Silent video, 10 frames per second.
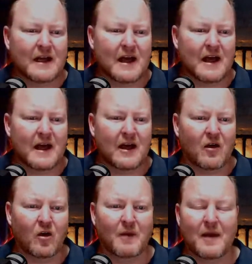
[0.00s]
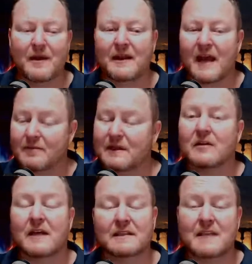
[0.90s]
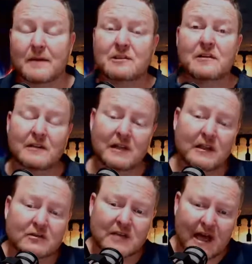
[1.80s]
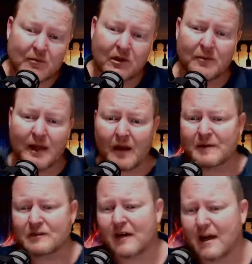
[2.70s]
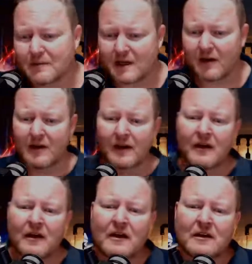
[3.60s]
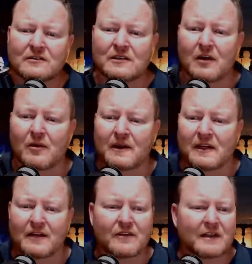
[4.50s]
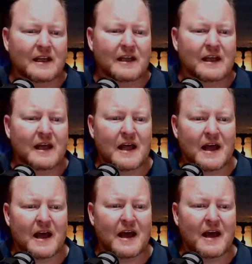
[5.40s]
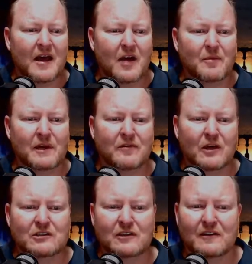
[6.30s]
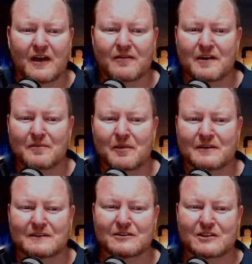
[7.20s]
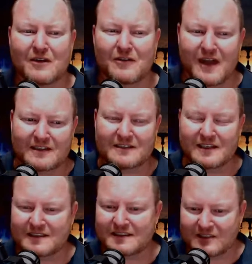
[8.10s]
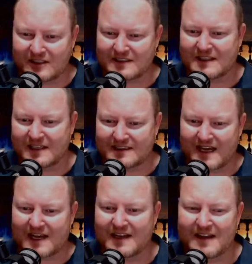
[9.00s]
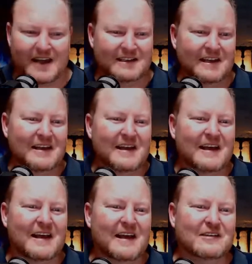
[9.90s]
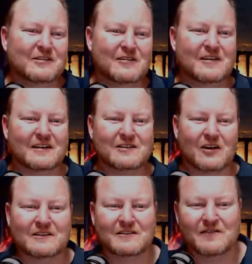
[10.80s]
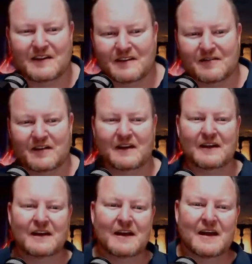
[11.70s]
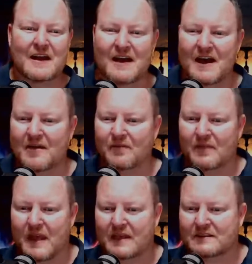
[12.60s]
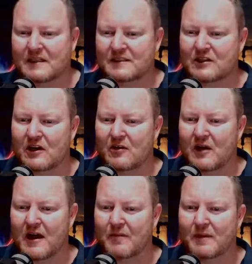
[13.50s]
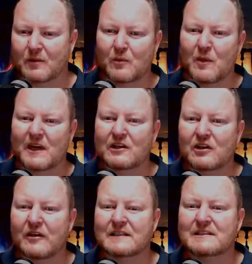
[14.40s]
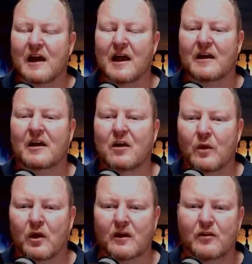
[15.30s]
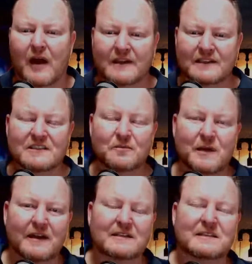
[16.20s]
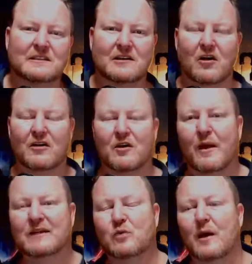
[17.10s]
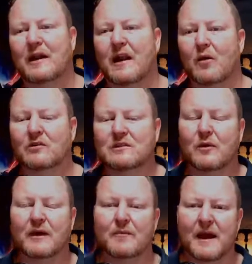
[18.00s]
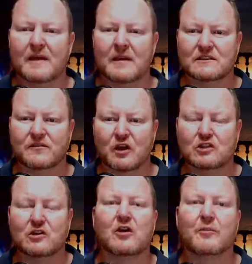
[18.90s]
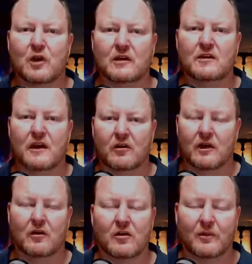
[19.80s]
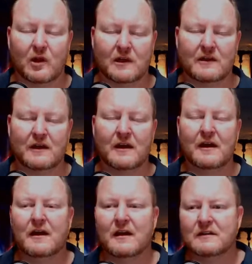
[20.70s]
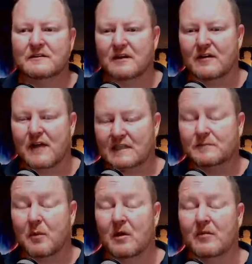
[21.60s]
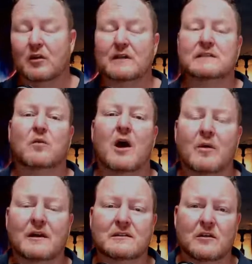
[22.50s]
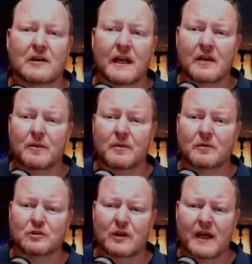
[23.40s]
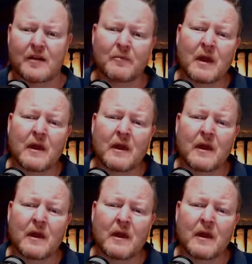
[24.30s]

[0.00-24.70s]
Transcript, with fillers: or maybe in Cape Town. Yes, absolutely, because I'm going to be coming to Cape Town. So uh, definitely, uh, hybrid virtual life in-person show. That is just exactly that. Uh, do things cost effectively. Um, yes. So, uh, but what we want to do is like we got to create experiences along the way as well. And I also want to make this virtual community a real community. So that's part of the reason why I want to start getting people together